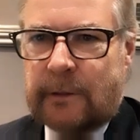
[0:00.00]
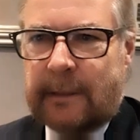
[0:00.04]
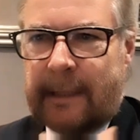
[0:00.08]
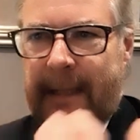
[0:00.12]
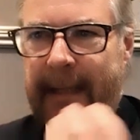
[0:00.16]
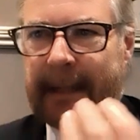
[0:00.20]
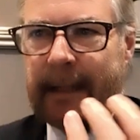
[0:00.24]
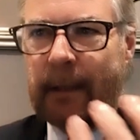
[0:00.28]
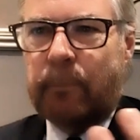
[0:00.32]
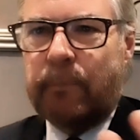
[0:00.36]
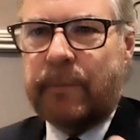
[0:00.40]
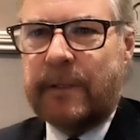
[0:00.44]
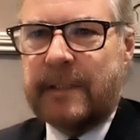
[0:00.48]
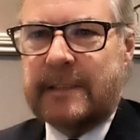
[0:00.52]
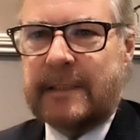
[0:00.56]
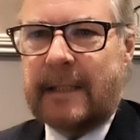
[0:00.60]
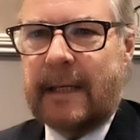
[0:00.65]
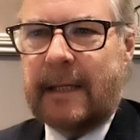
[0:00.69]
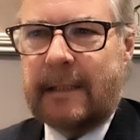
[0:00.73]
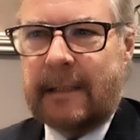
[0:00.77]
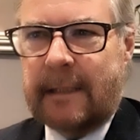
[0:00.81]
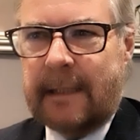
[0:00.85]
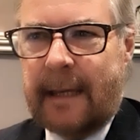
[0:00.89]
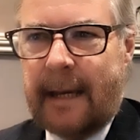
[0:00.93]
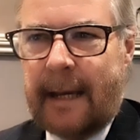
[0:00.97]
kind of
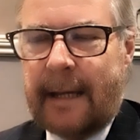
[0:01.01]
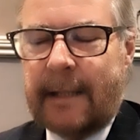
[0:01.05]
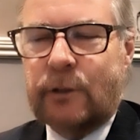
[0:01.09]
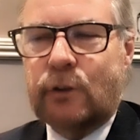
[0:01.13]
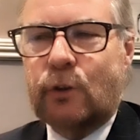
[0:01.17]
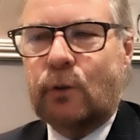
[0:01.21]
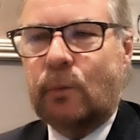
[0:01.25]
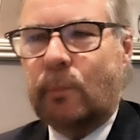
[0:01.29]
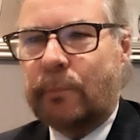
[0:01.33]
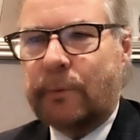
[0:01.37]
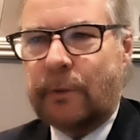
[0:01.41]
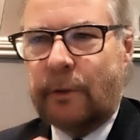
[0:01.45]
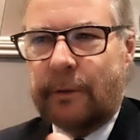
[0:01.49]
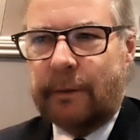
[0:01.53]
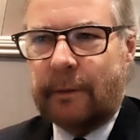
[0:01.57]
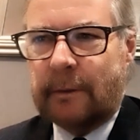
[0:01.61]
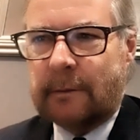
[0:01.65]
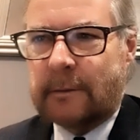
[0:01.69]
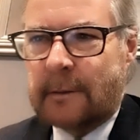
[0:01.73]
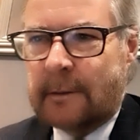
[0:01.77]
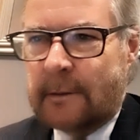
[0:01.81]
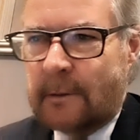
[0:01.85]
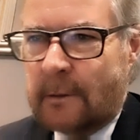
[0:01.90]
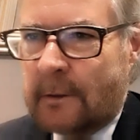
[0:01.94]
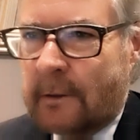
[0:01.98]
present the actual
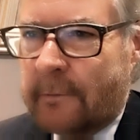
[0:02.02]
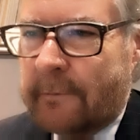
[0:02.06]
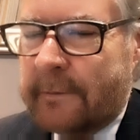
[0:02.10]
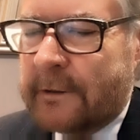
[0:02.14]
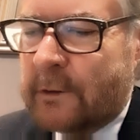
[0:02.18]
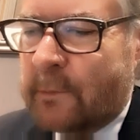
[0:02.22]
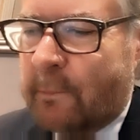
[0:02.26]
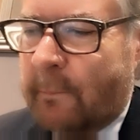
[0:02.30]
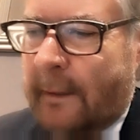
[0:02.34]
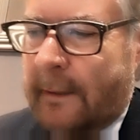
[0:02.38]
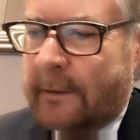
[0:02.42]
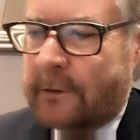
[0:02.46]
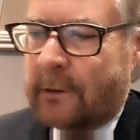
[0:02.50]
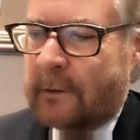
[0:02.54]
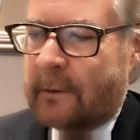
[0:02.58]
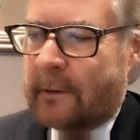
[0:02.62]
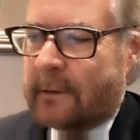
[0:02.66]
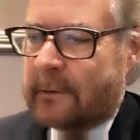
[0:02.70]
product and all of its magic.